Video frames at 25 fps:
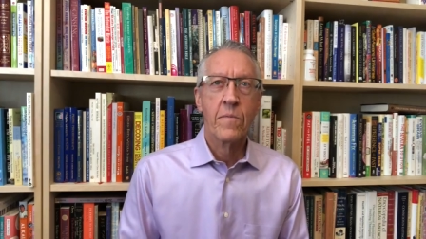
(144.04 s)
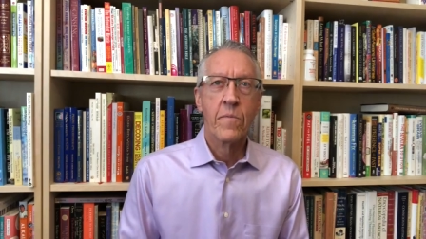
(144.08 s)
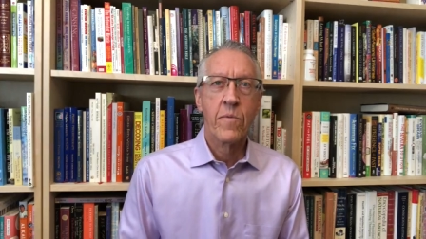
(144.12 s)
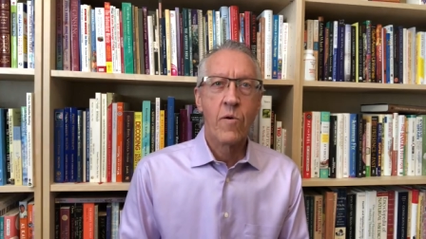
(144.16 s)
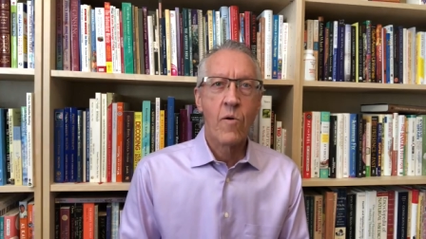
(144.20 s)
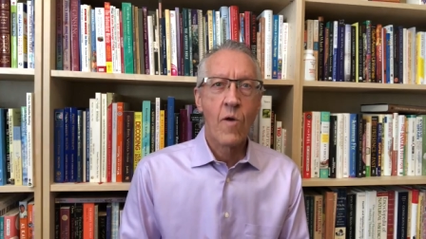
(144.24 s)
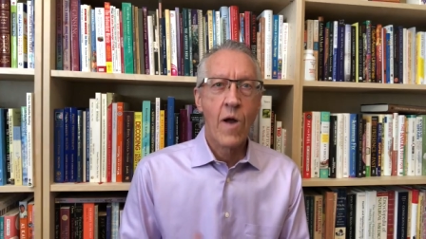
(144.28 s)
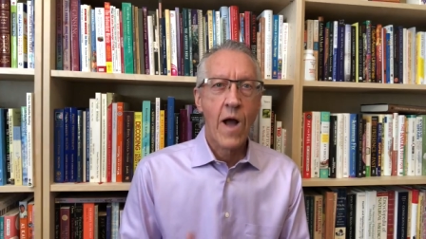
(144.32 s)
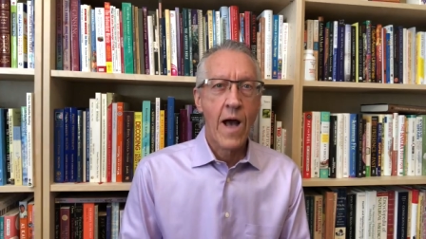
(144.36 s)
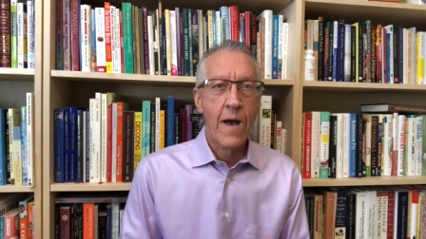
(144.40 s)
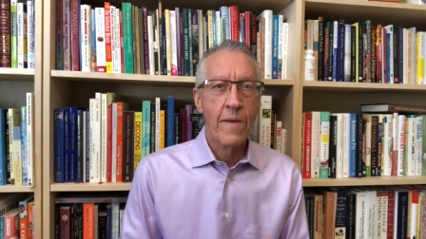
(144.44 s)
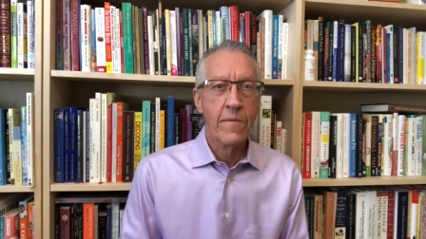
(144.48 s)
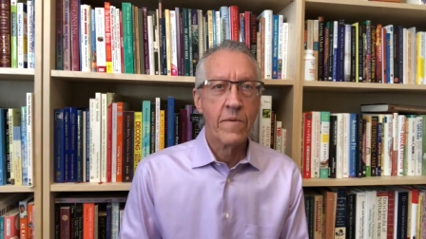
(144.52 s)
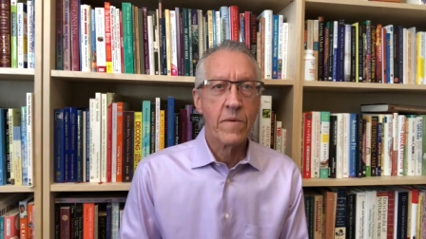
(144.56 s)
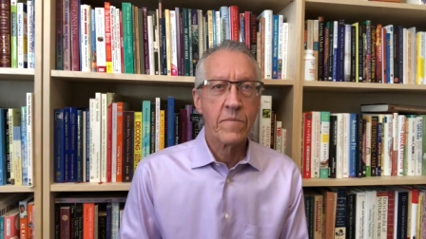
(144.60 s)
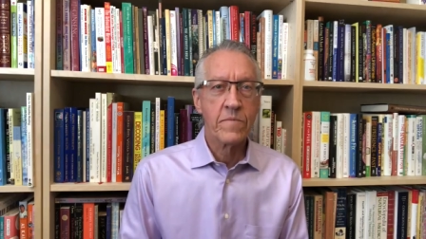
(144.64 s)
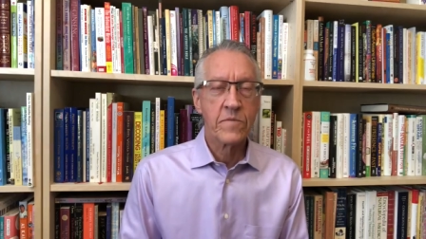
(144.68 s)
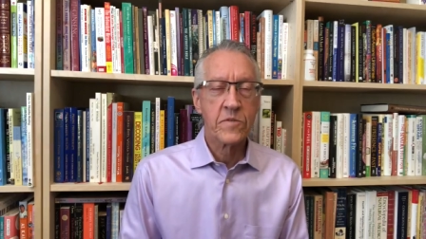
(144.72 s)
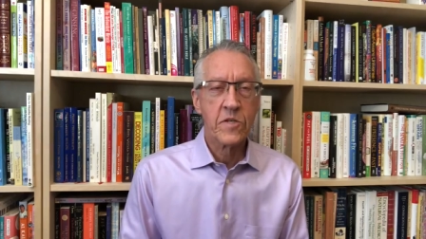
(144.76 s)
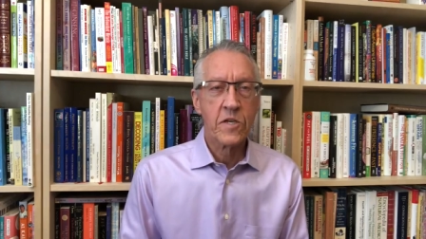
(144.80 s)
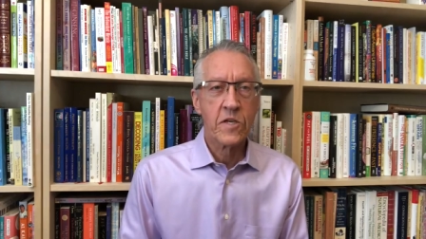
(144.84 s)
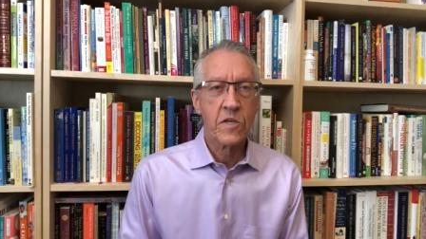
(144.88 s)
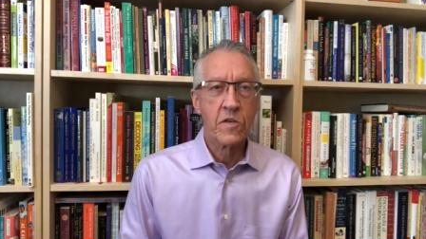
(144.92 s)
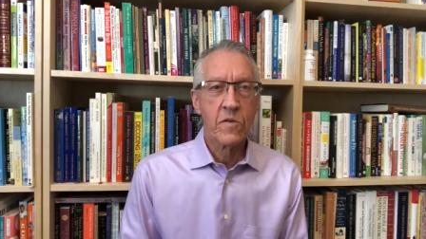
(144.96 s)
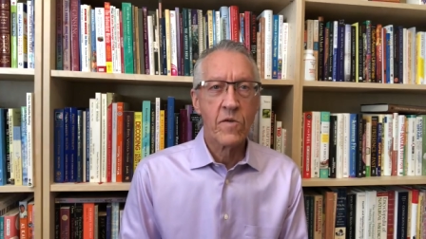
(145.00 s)

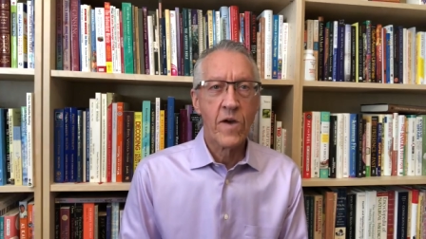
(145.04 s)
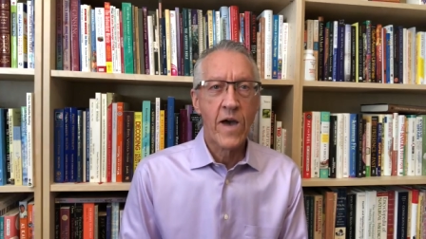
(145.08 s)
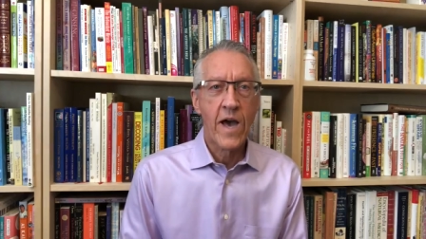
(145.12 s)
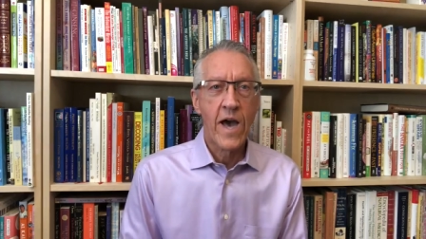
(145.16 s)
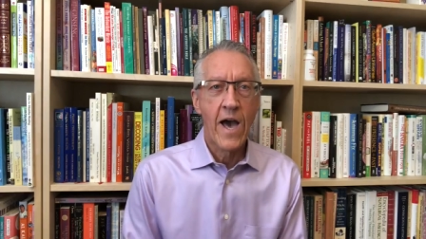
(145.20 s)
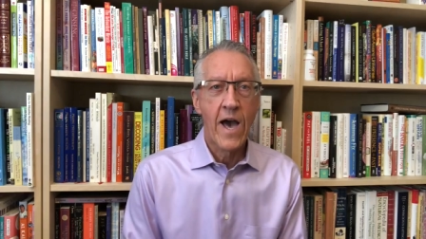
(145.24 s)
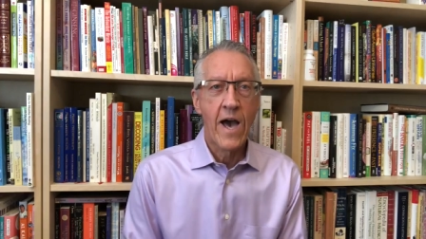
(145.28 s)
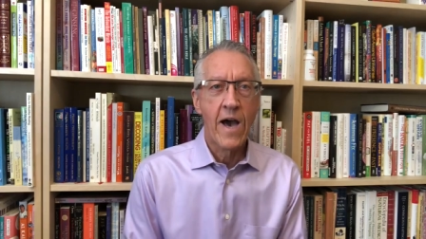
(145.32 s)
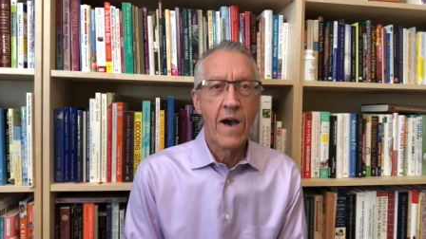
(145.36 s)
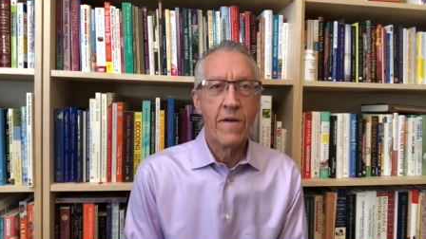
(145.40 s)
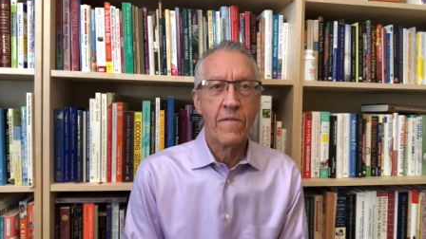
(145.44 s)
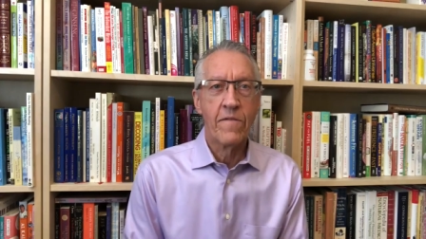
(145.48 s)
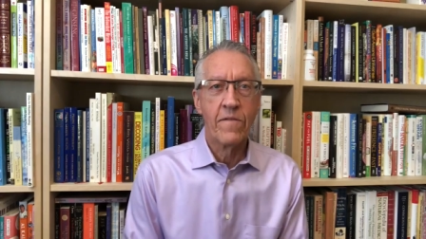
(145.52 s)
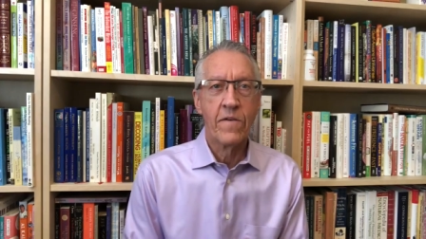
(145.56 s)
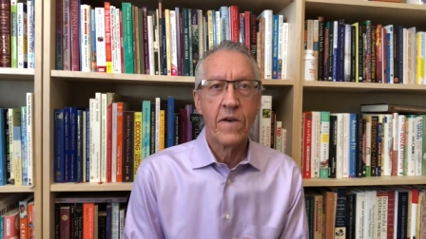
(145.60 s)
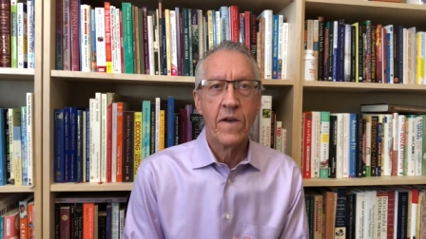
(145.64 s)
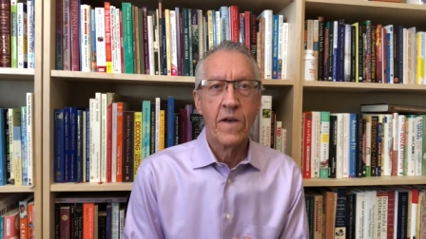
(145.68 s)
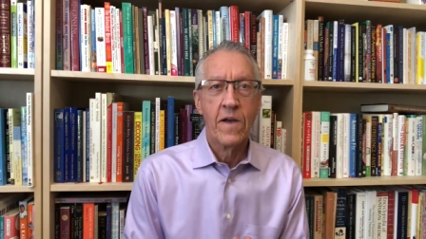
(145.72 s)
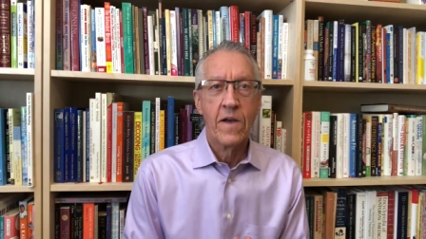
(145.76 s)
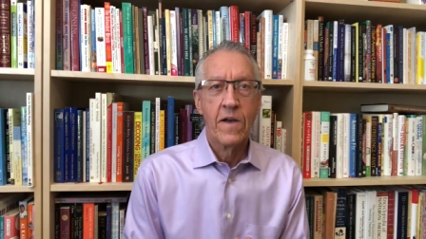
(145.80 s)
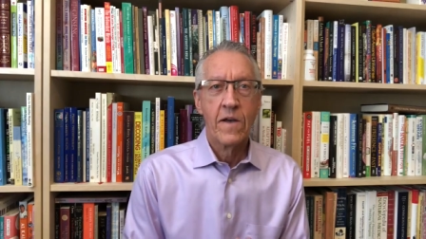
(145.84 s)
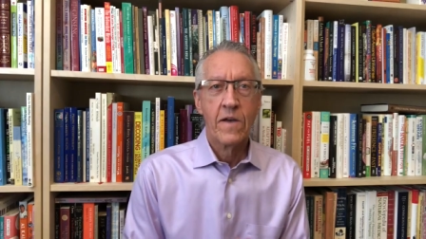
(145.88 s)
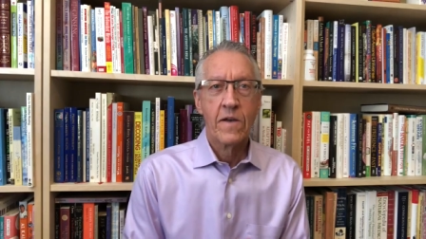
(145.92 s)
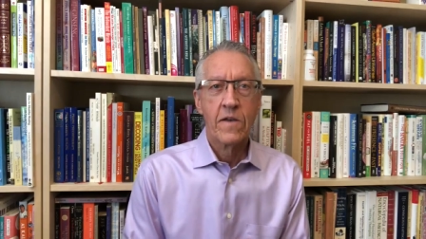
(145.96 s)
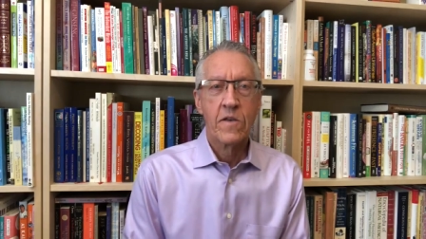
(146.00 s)
problems that you have,
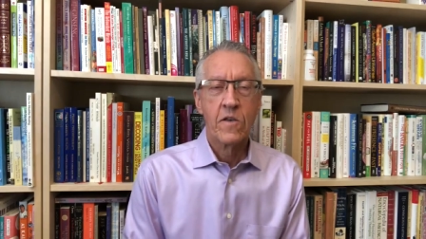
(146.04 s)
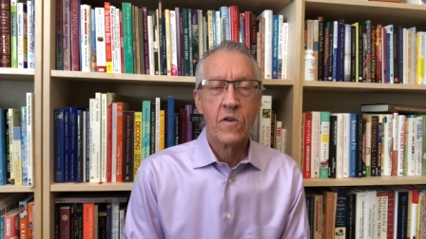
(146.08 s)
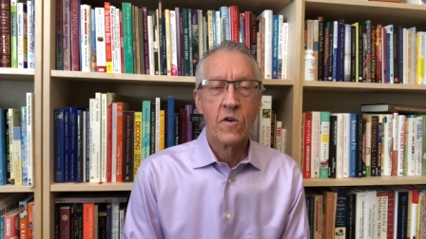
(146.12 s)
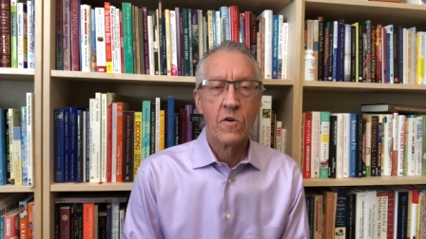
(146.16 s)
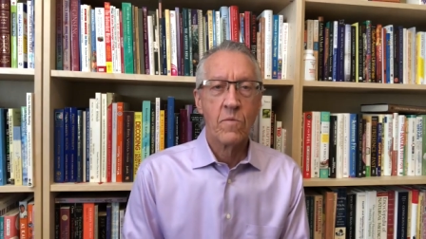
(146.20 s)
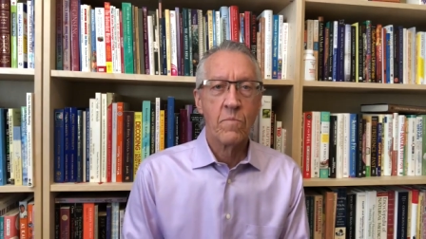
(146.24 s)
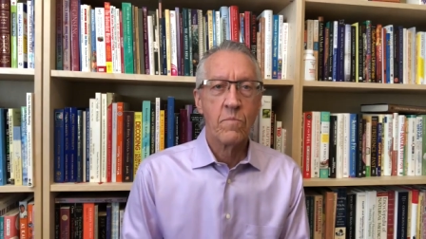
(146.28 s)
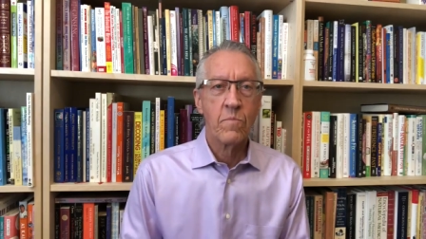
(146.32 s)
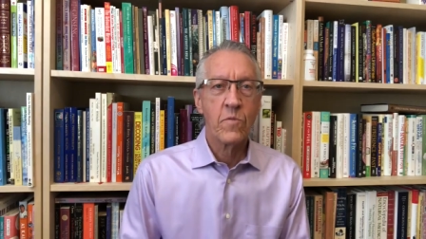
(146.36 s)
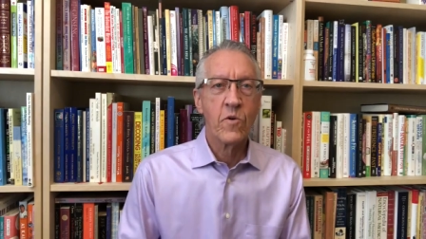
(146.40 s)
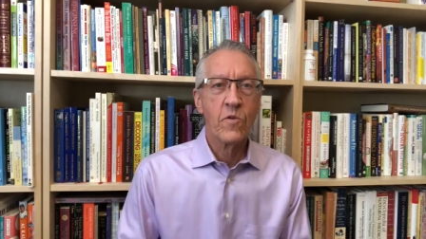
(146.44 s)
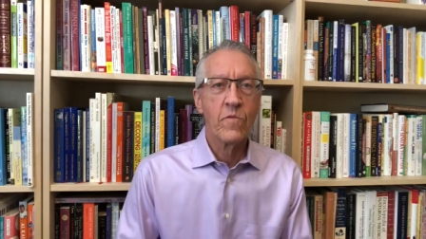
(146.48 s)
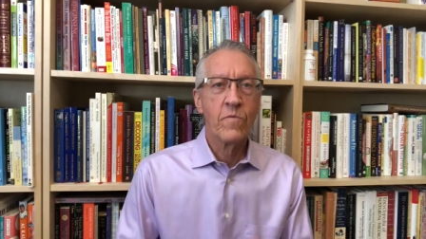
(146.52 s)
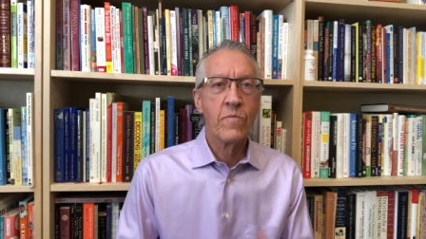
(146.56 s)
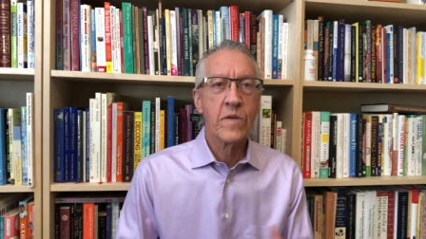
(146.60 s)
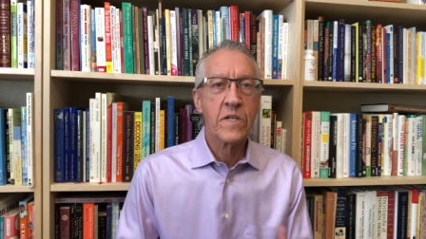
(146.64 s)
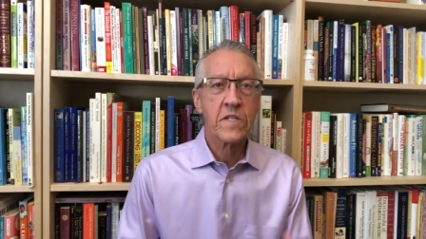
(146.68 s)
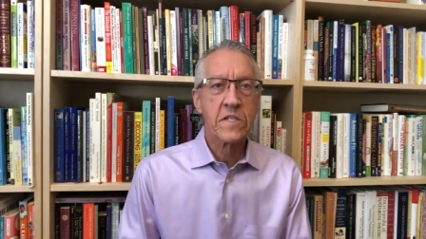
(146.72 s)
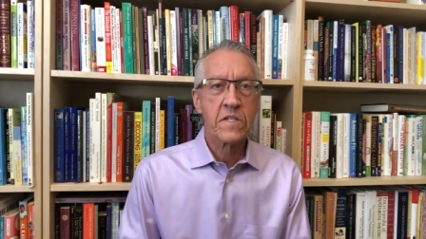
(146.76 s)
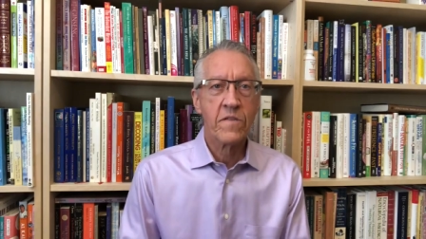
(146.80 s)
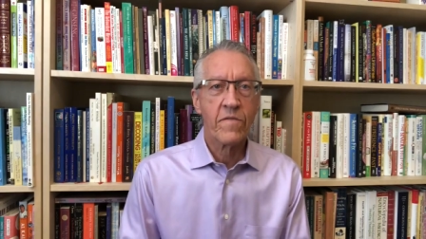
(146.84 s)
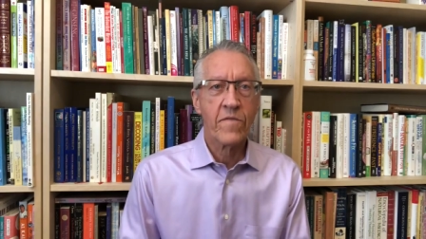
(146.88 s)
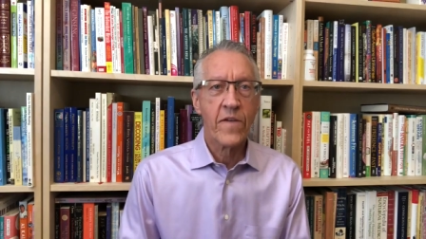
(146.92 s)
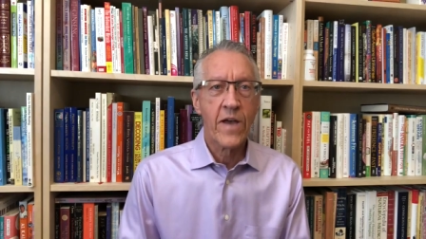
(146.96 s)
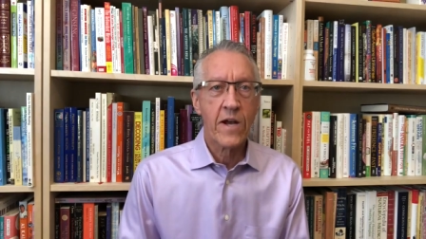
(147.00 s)
you know,
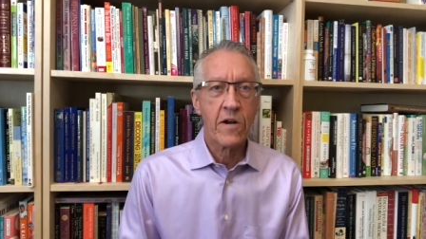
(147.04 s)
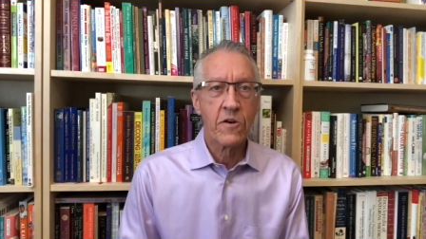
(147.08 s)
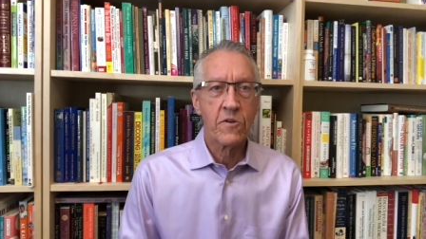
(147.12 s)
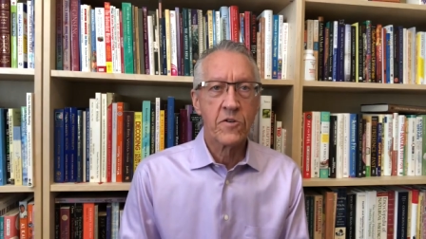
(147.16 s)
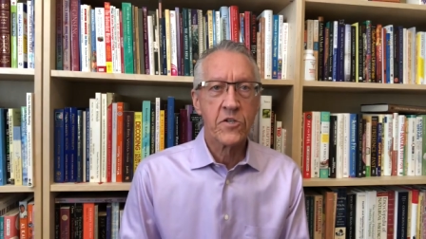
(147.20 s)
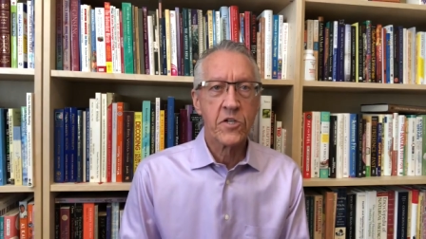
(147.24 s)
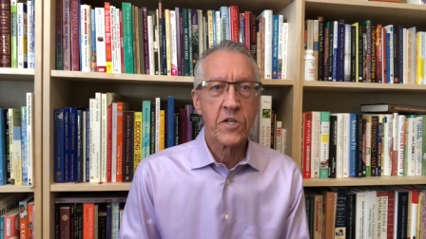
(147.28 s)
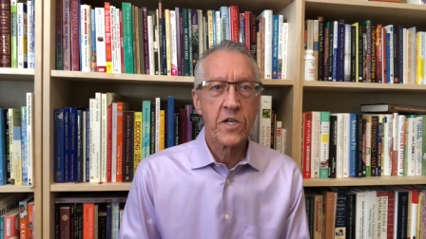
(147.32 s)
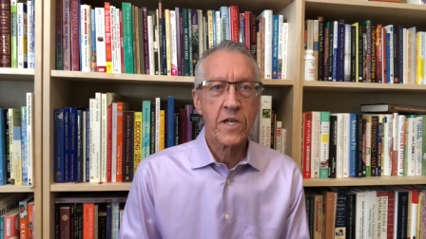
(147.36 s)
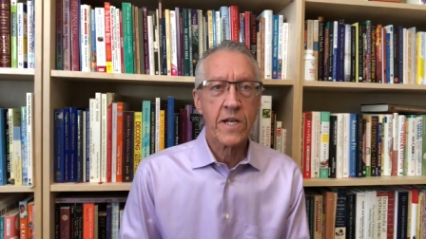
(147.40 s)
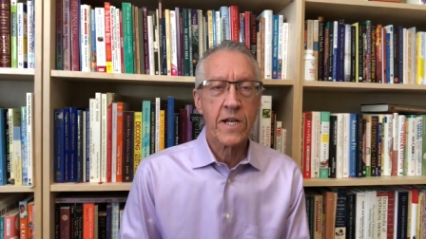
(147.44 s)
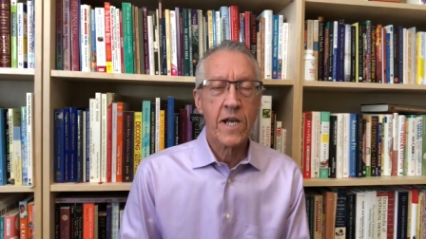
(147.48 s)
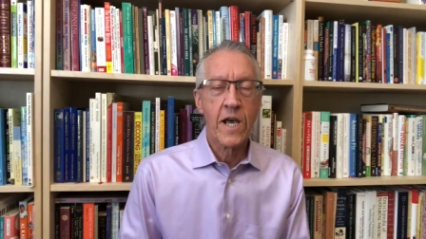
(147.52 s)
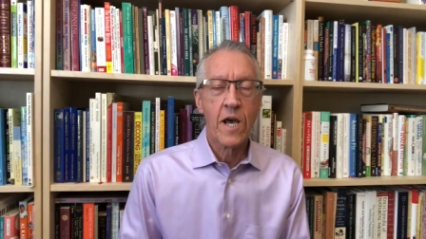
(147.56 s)
movements of energy.